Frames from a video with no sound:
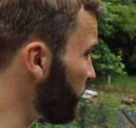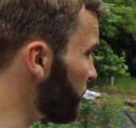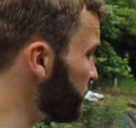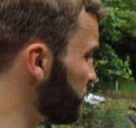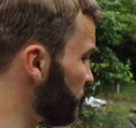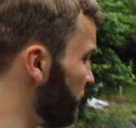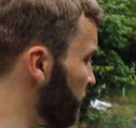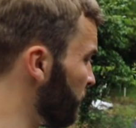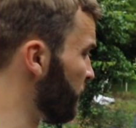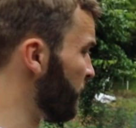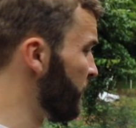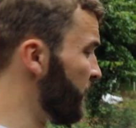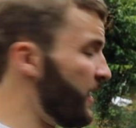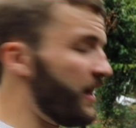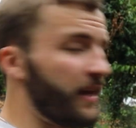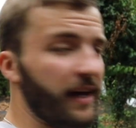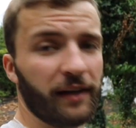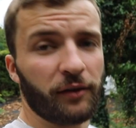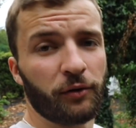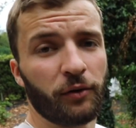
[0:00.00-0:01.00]
So
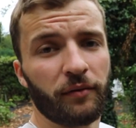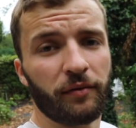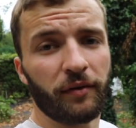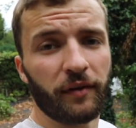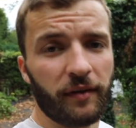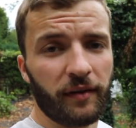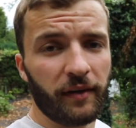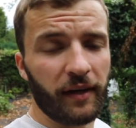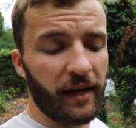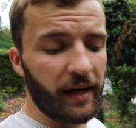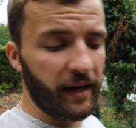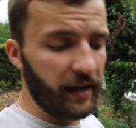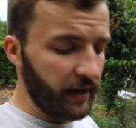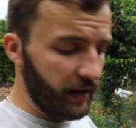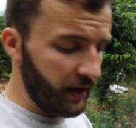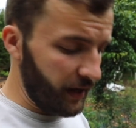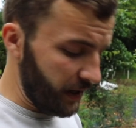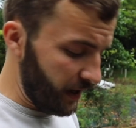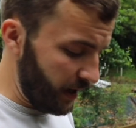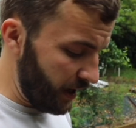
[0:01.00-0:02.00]
that's all for today.
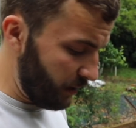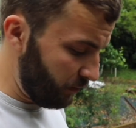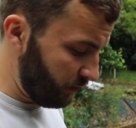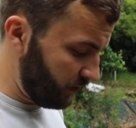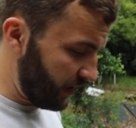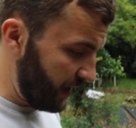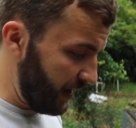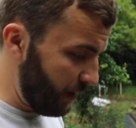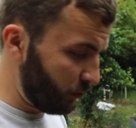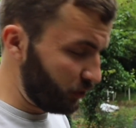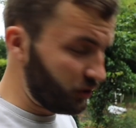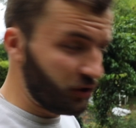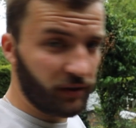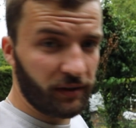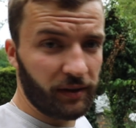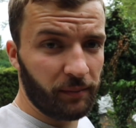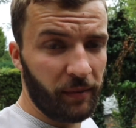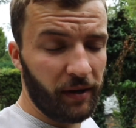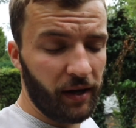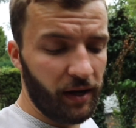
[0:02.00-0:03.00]
Today was
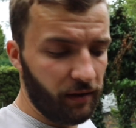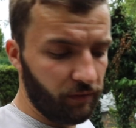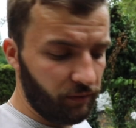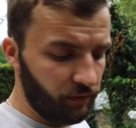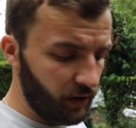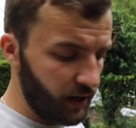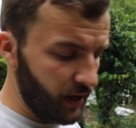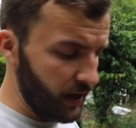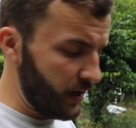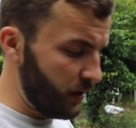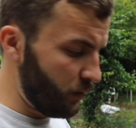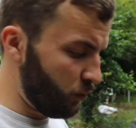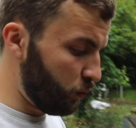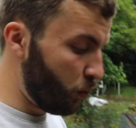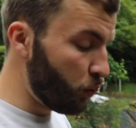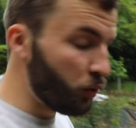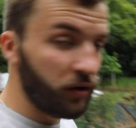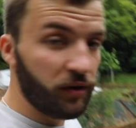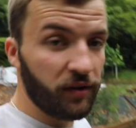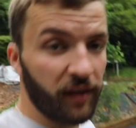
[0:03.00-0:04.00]
just a bit of a
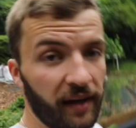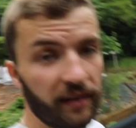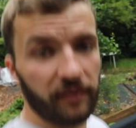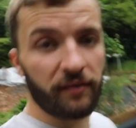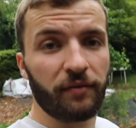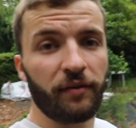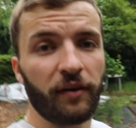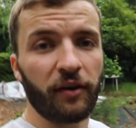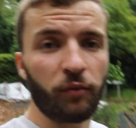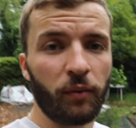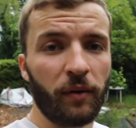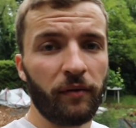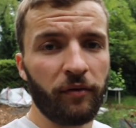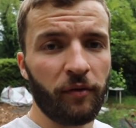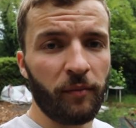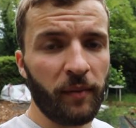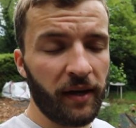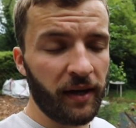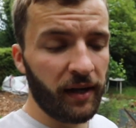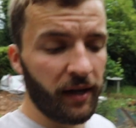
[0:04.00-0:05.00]
water test, first one for
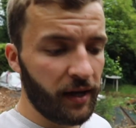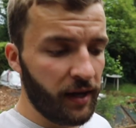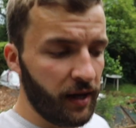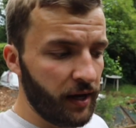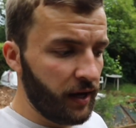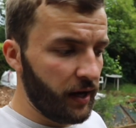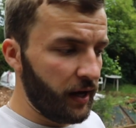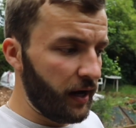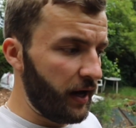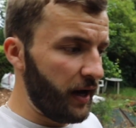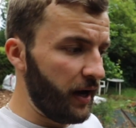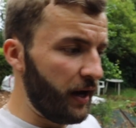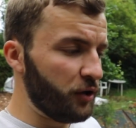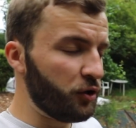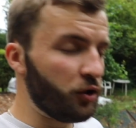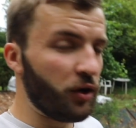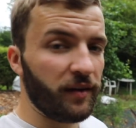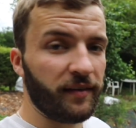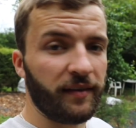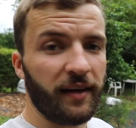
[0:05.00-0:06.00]
me.
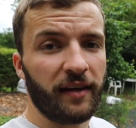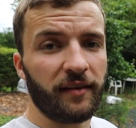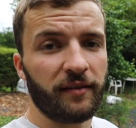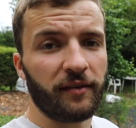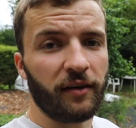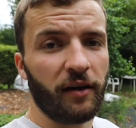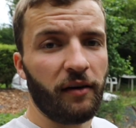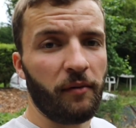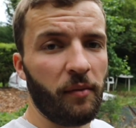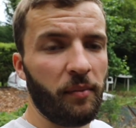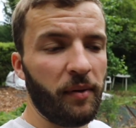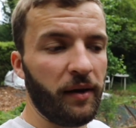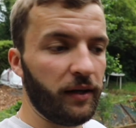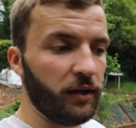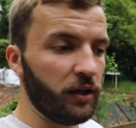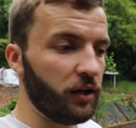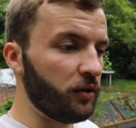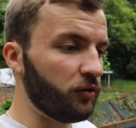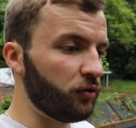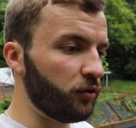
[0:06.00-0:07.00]
Tried to get some
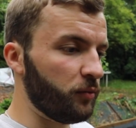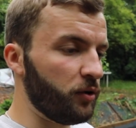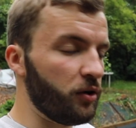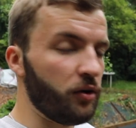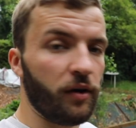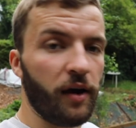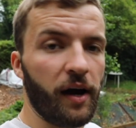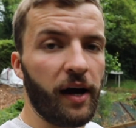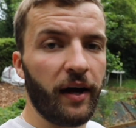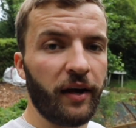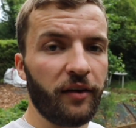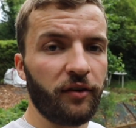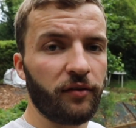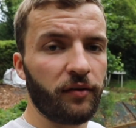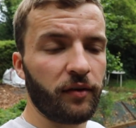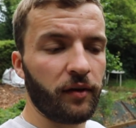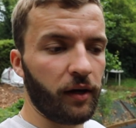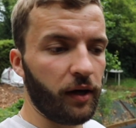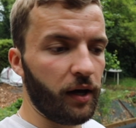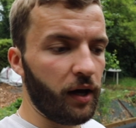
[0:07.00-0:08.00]
opinions from you
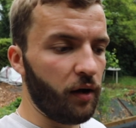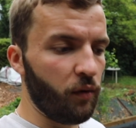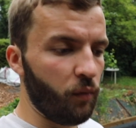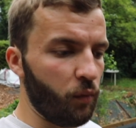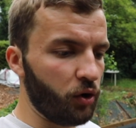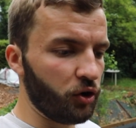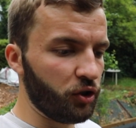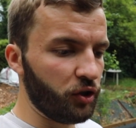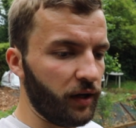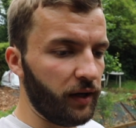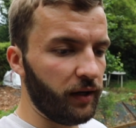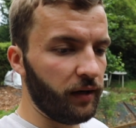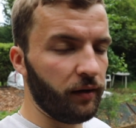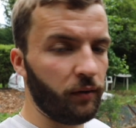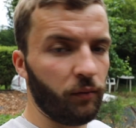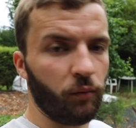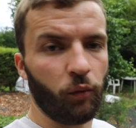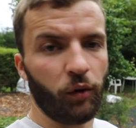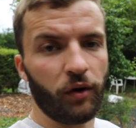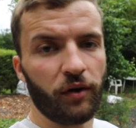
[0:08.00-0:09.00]
guys watching,
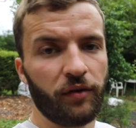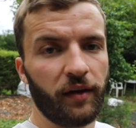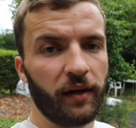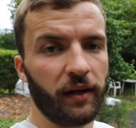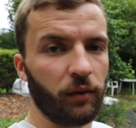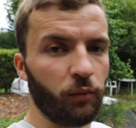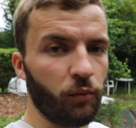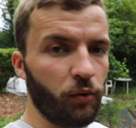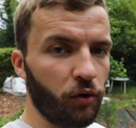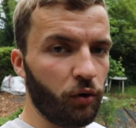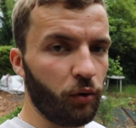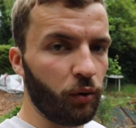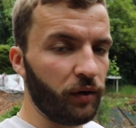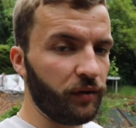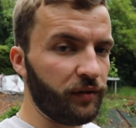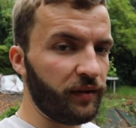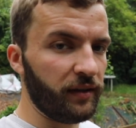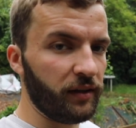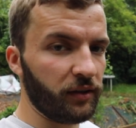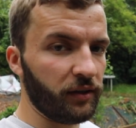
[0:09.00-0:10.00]
what you think the water
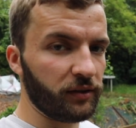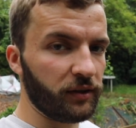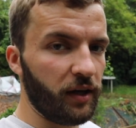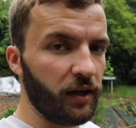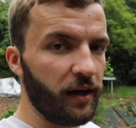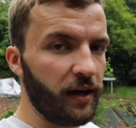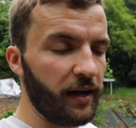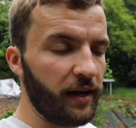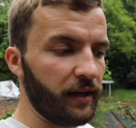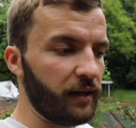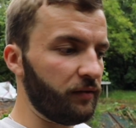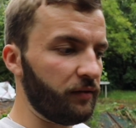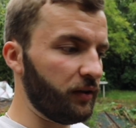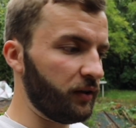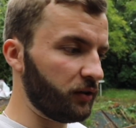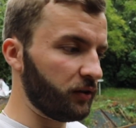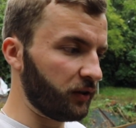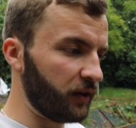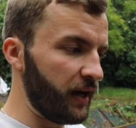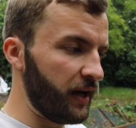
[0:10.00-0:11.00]
quality looks like, if it
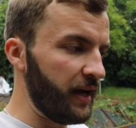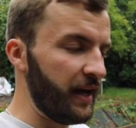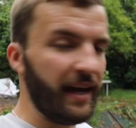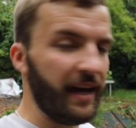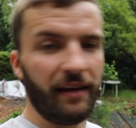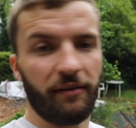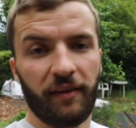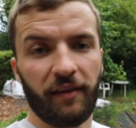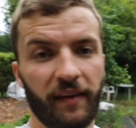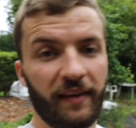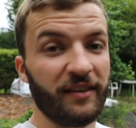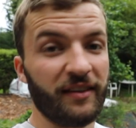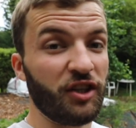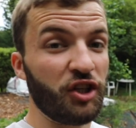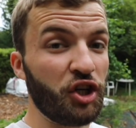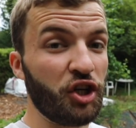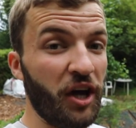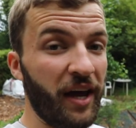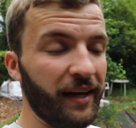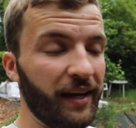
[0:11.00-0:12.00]
looks okay, anything I need to
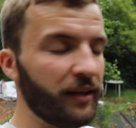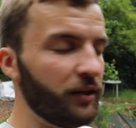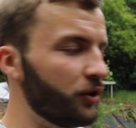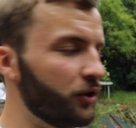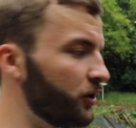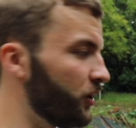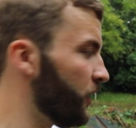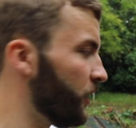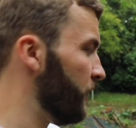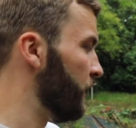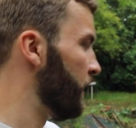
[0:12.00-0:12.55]
change.